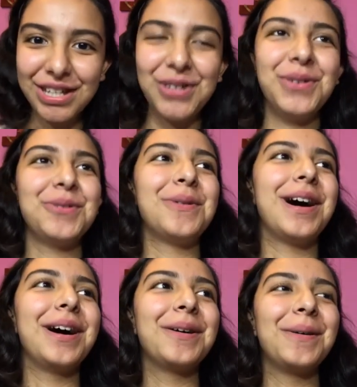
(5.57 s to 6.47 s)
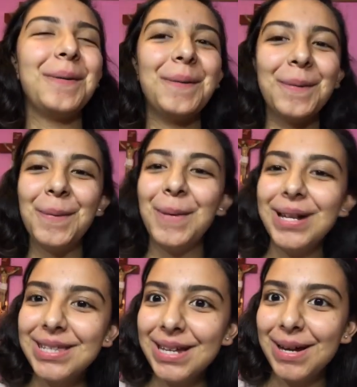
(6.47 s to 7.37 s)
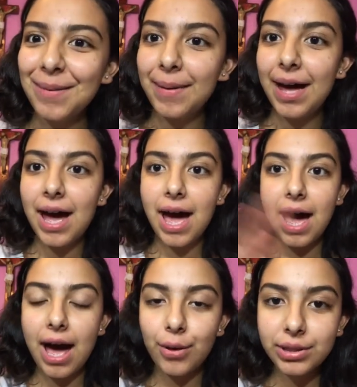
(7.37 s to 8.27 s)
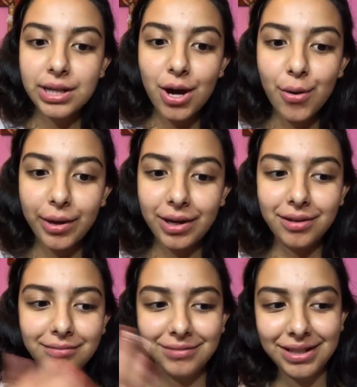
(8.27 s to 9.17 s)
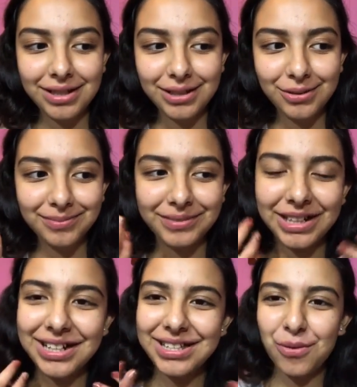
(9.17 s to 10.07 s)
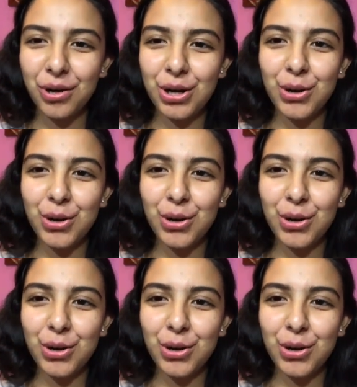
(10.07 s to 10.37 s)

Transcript: seen you in a while. What's up? How's it going? You know, because I want to